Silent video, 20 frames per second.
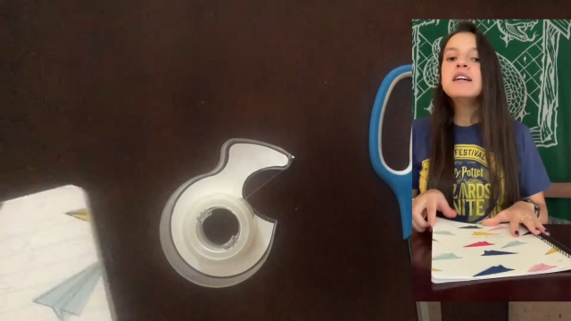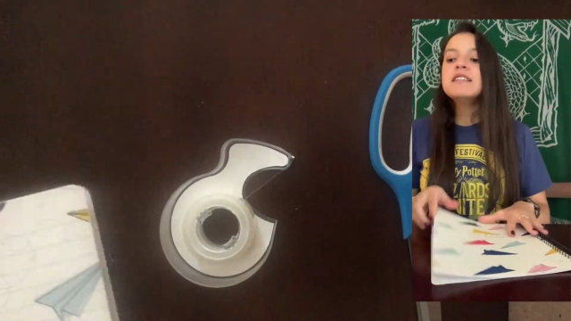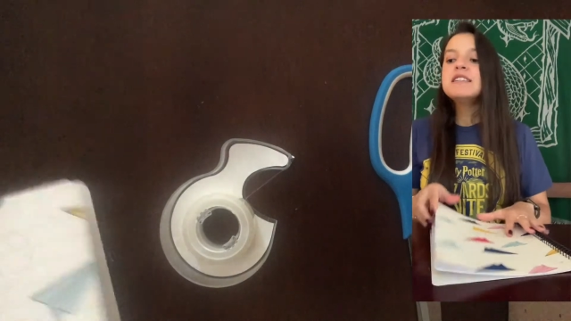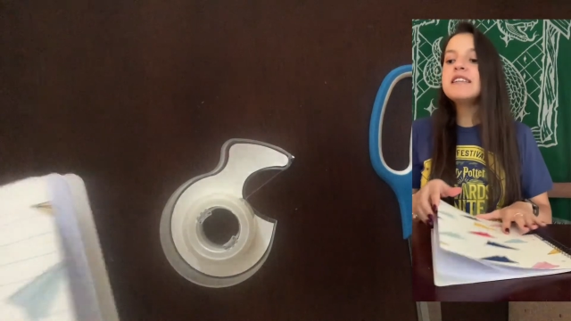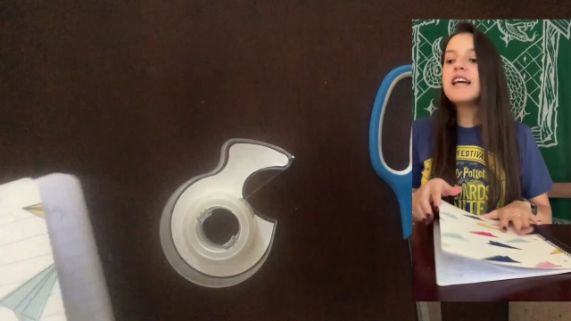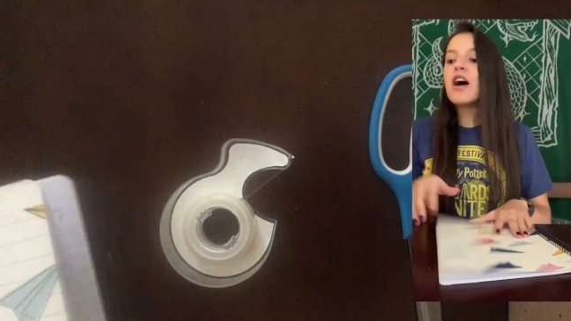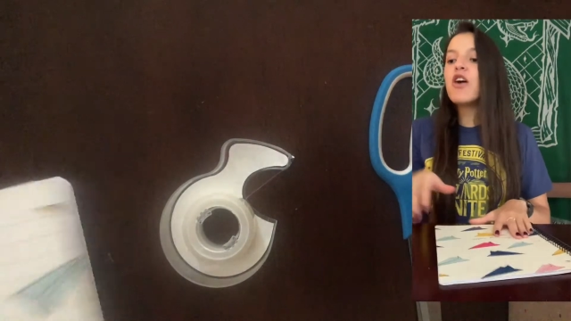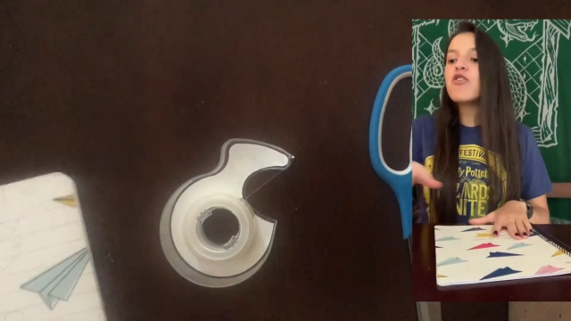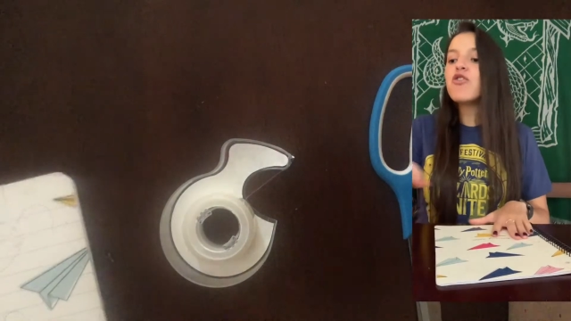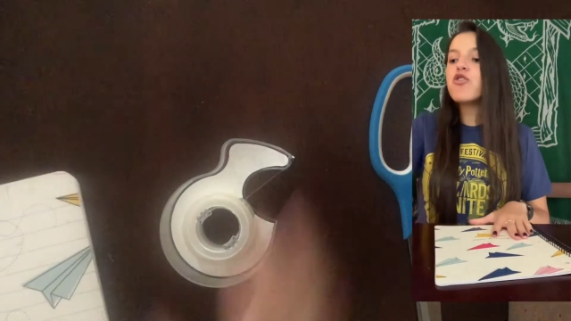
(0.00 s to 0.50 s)

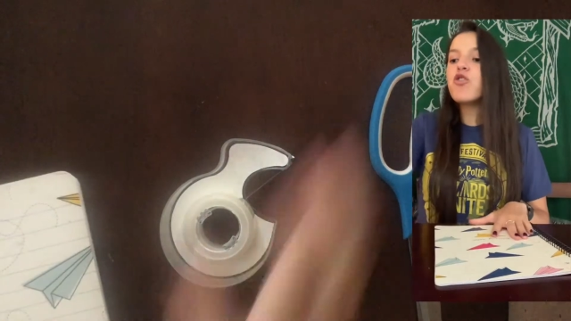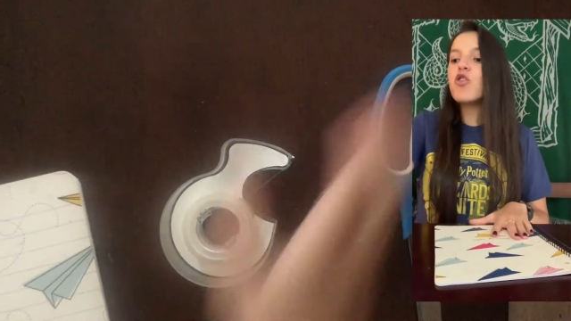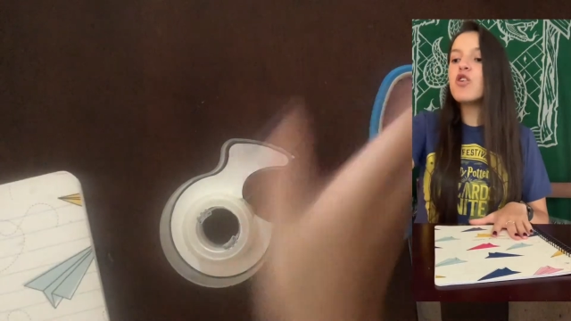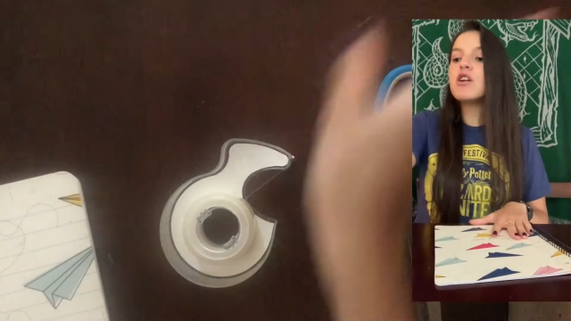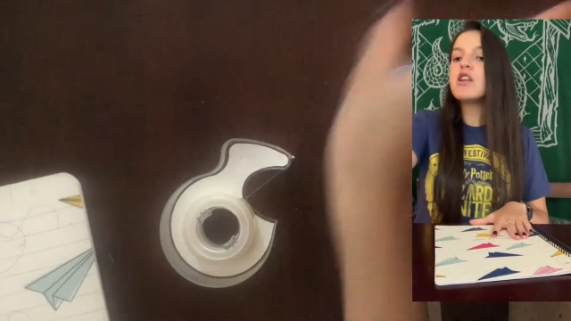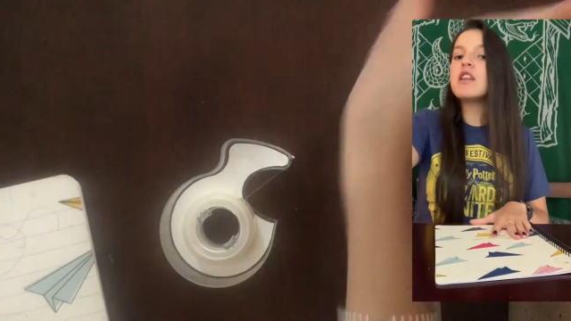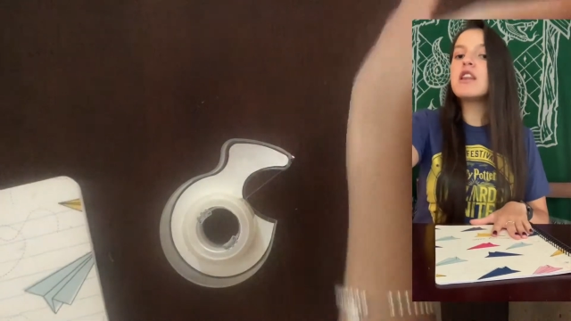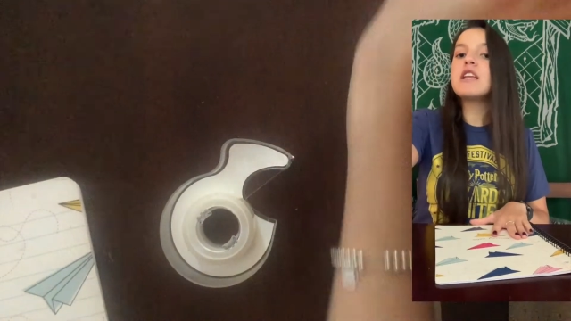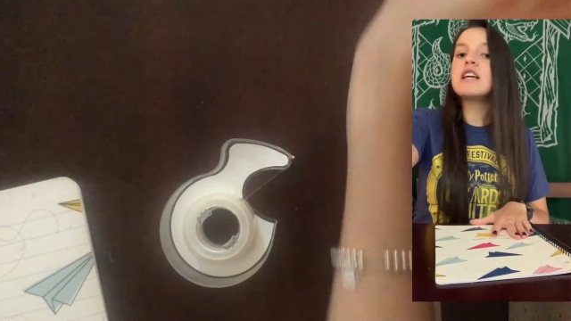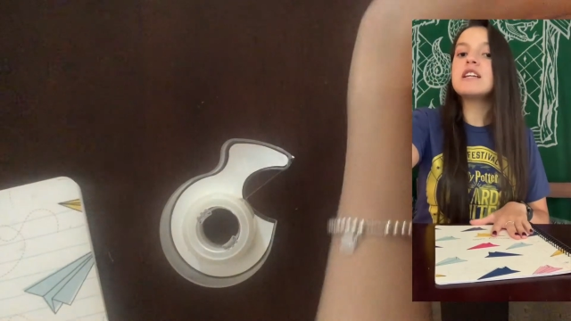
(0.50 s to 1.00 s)
Now
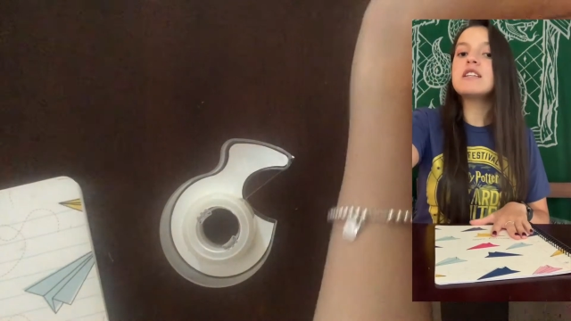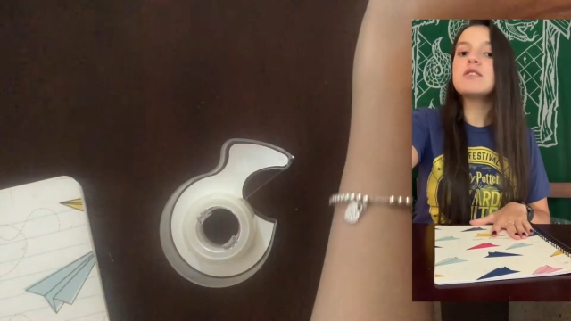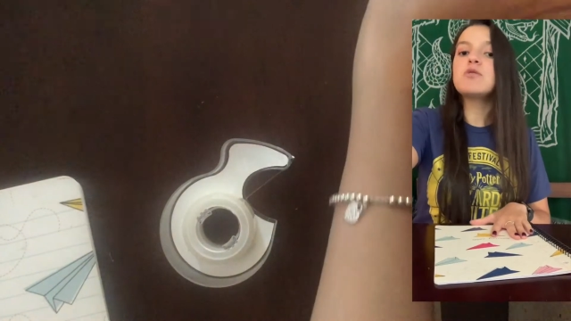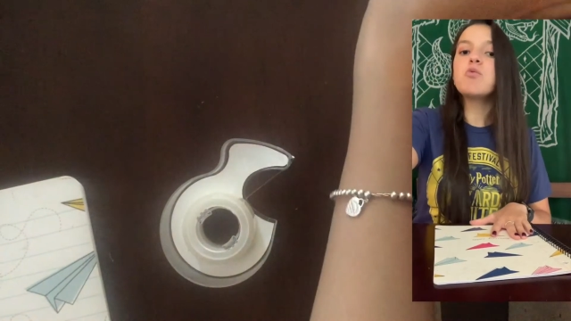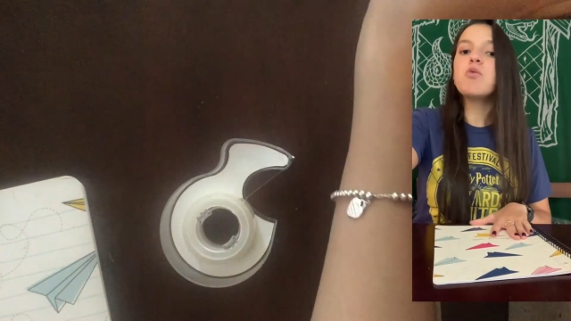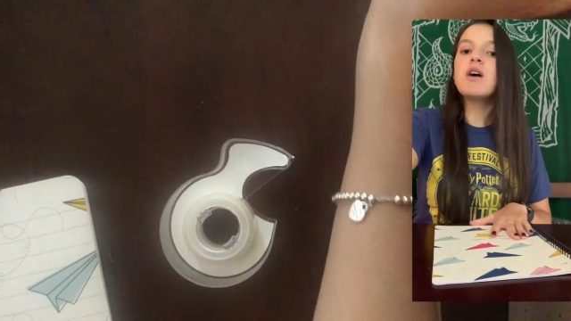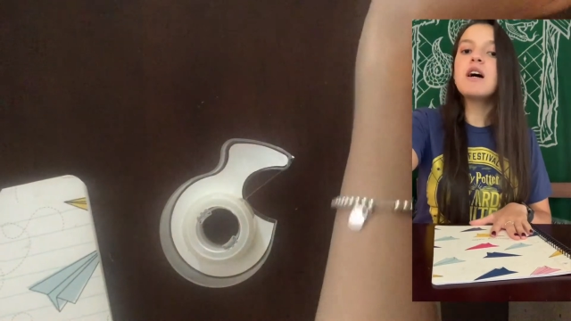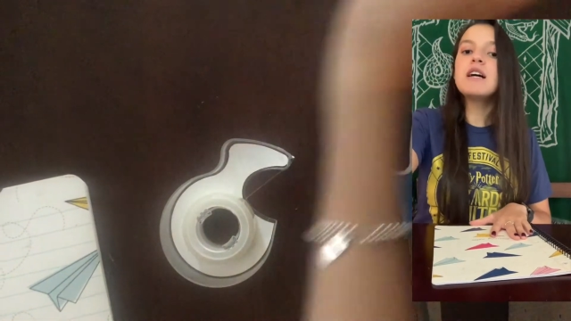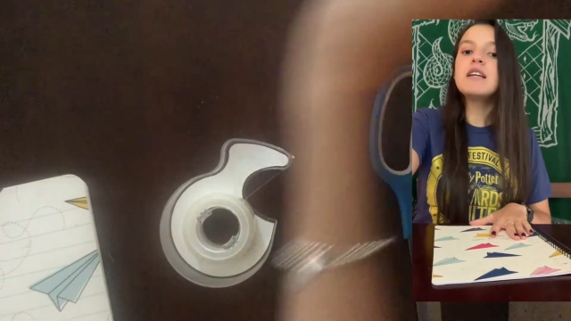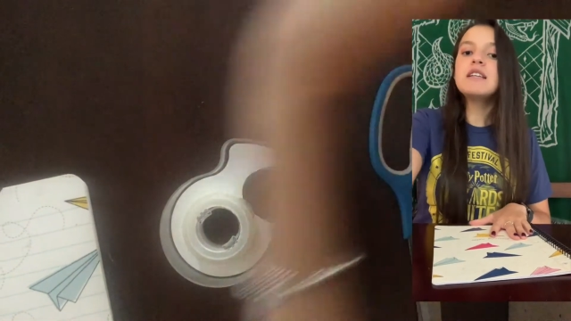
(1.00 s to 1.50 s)
for this
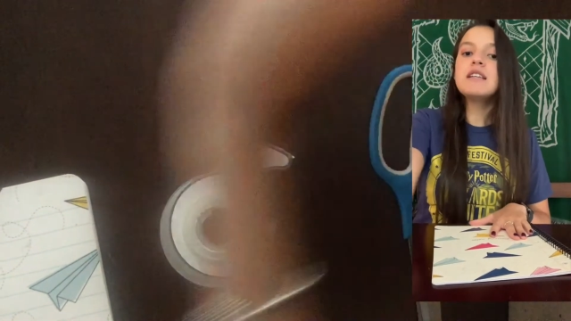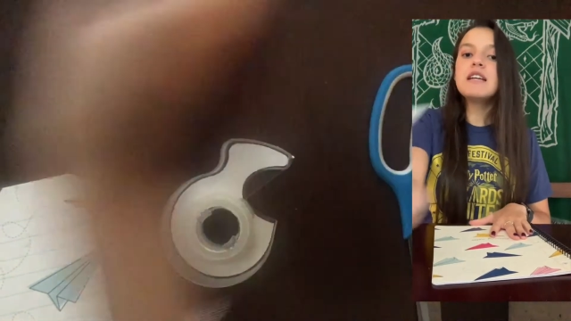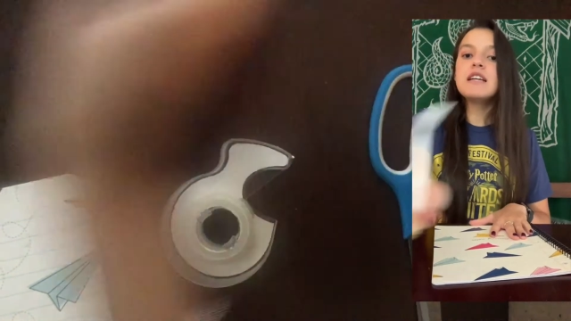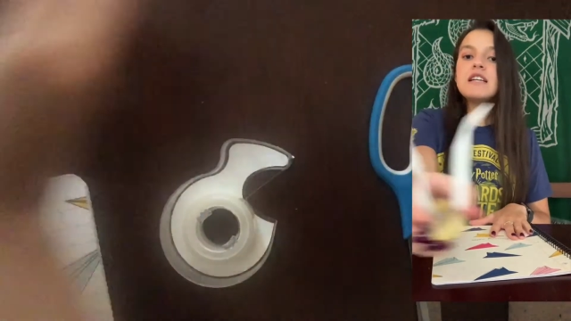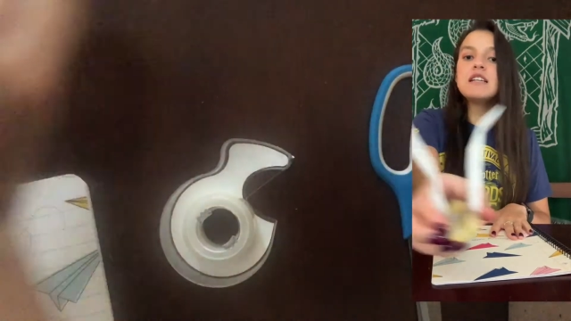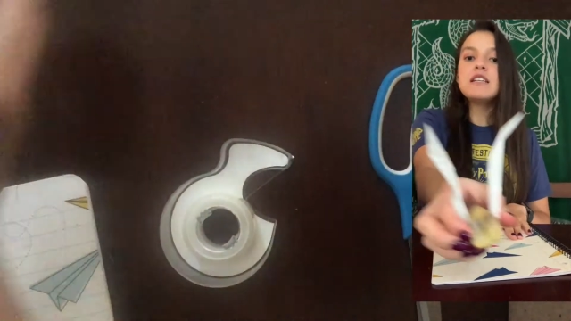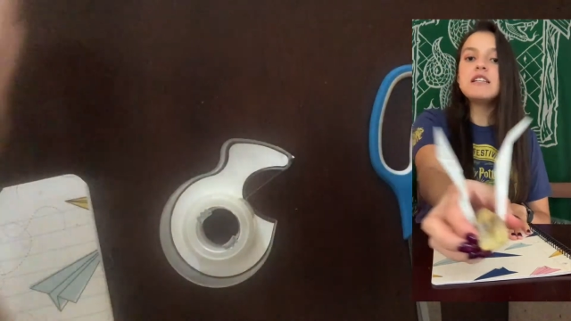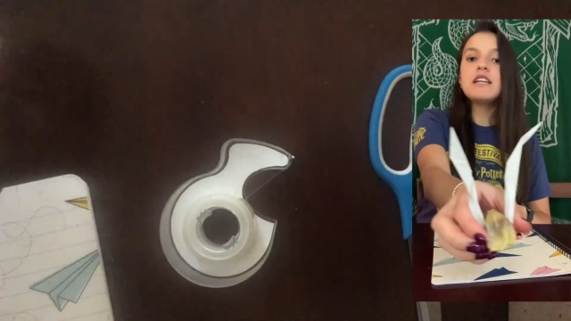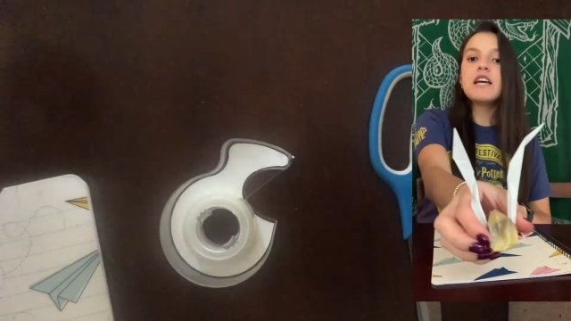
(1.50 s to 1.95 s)
one,